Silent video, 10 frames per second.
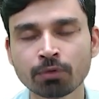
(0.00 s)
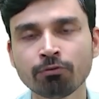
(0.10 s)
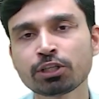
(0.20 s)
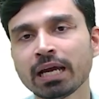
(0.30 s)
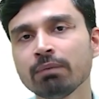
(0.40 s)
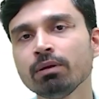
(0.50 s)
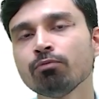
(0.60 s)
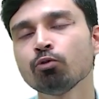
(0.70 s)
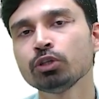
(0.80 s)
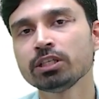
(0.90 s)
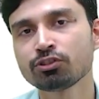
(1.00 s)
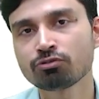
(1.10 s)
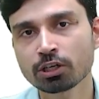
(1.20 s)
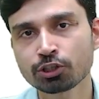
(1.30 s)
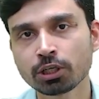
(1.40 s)
which can be for the
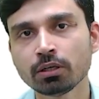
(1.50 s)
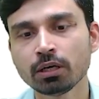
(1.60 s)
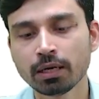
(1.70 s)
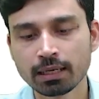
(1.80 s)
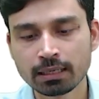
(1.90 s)
destruction,